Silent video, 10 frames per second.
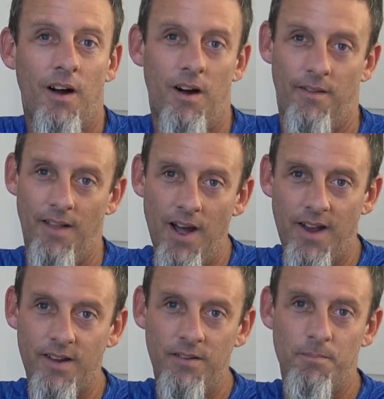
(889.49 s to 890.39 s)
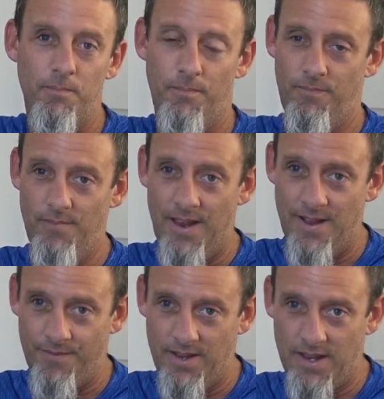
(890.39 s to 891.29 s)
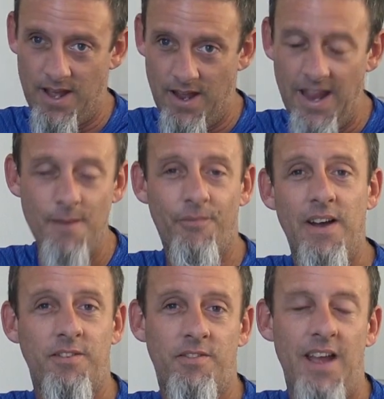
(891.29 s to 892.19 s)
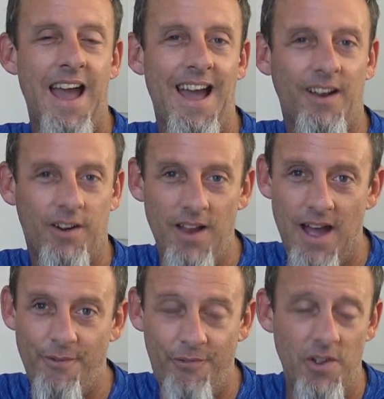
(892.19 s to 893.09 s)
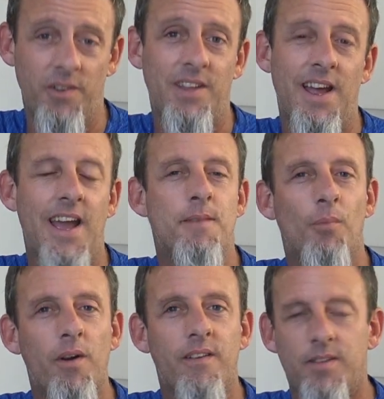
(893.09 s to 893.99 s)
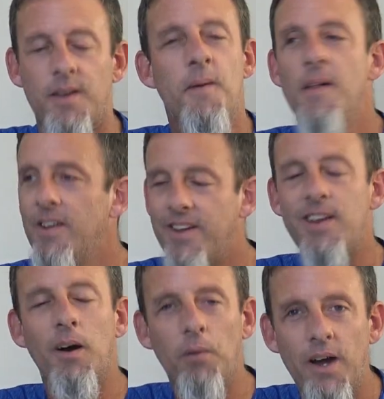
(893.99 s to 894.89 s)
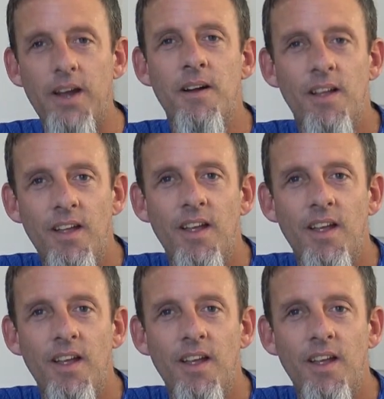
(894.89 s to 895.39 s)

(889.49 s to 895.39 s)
online in the uh, Ham Fest, at, at Field Day, and more that said, you know what?